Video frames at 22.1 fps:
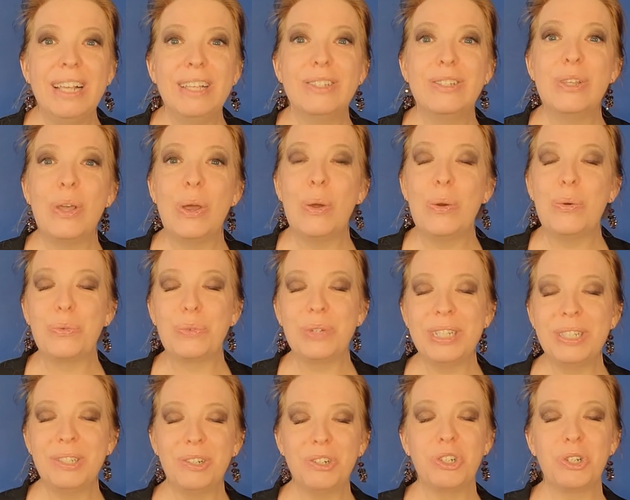So
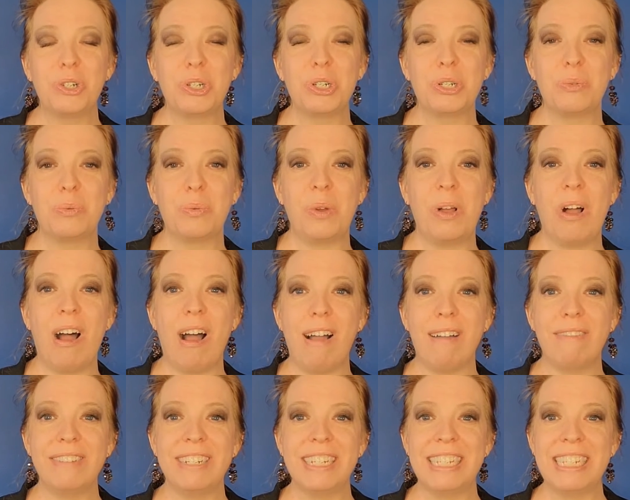researchers will
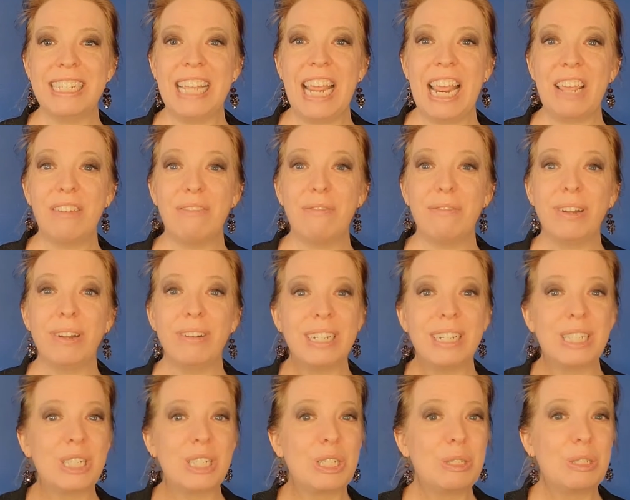often take
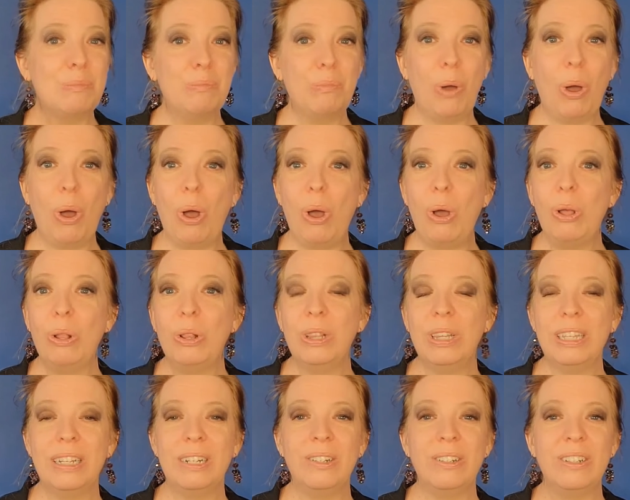very
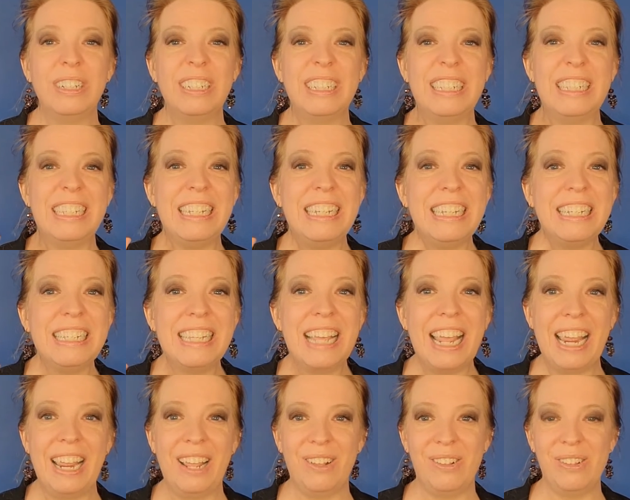small little
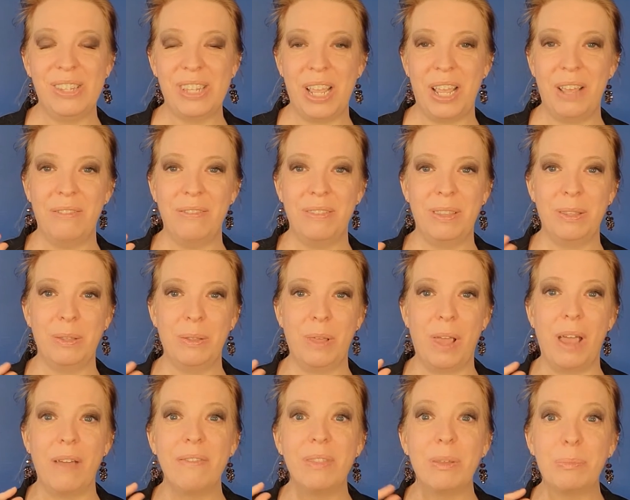details of
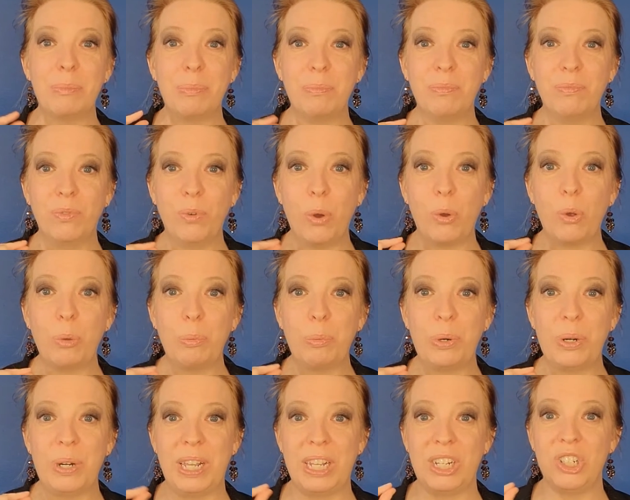the vocal
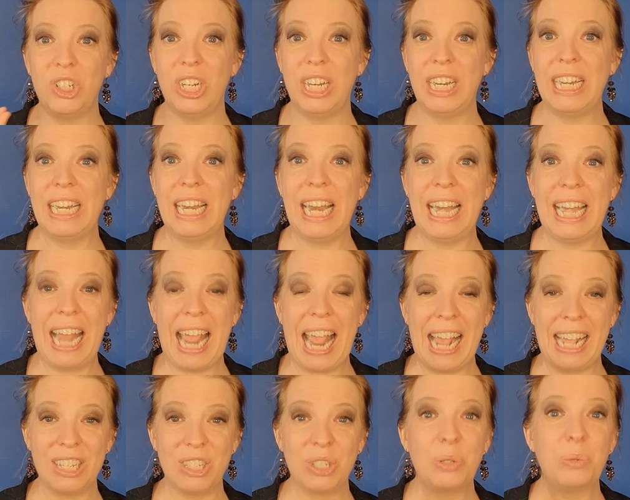production and
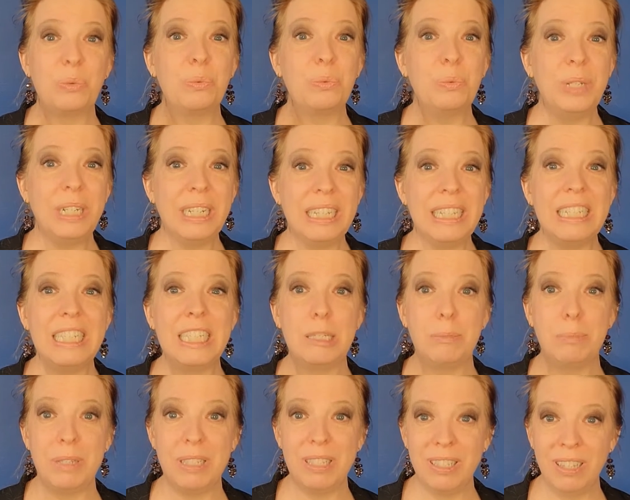ask really
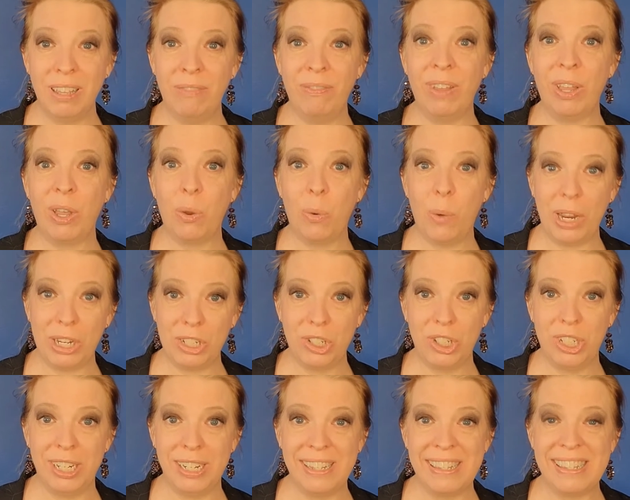specific
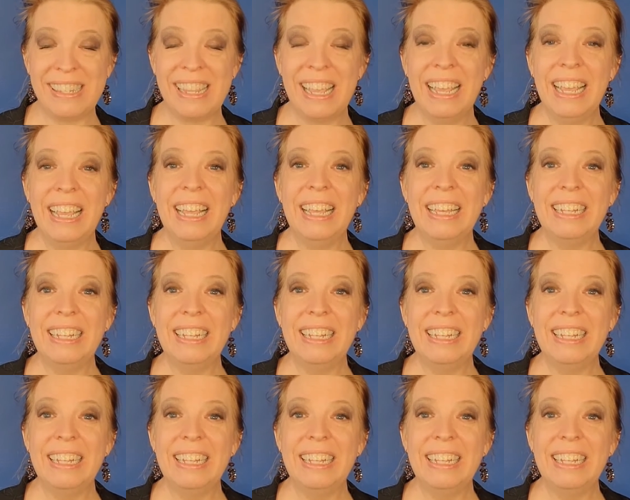questions